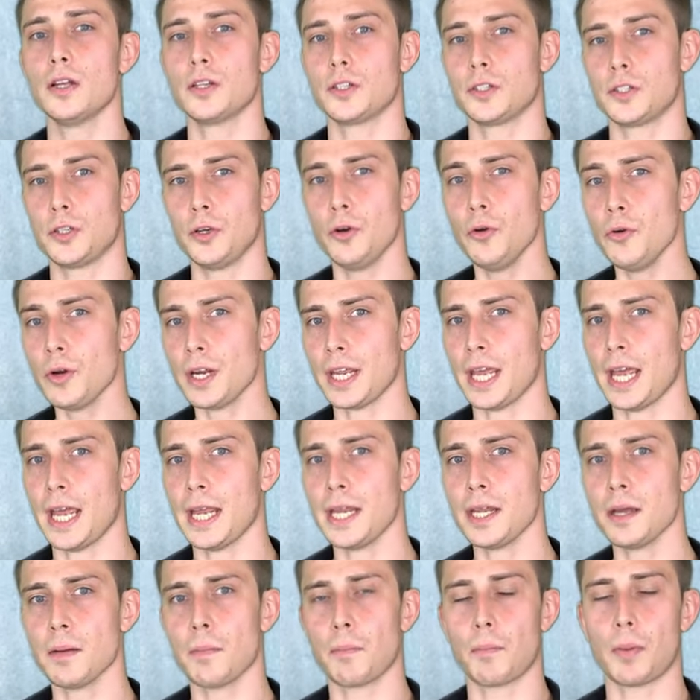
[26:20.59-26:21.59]

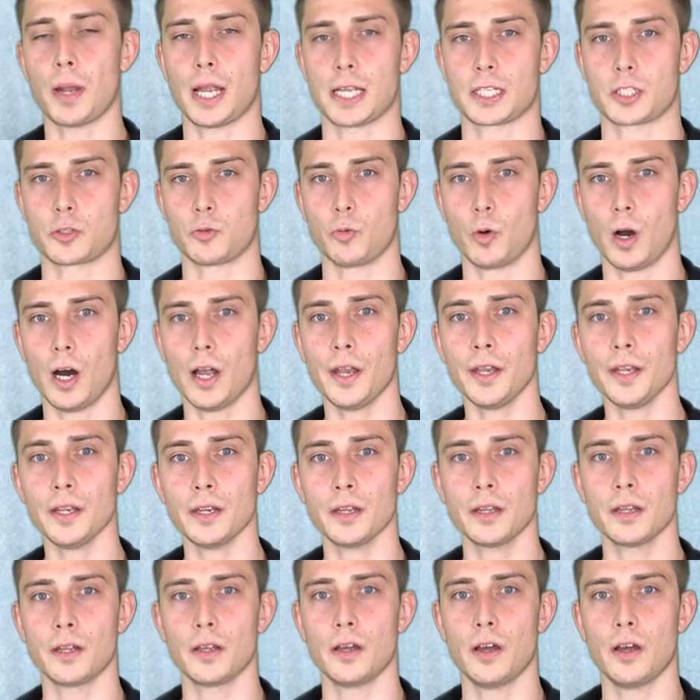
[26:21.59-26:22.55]
2k plus 1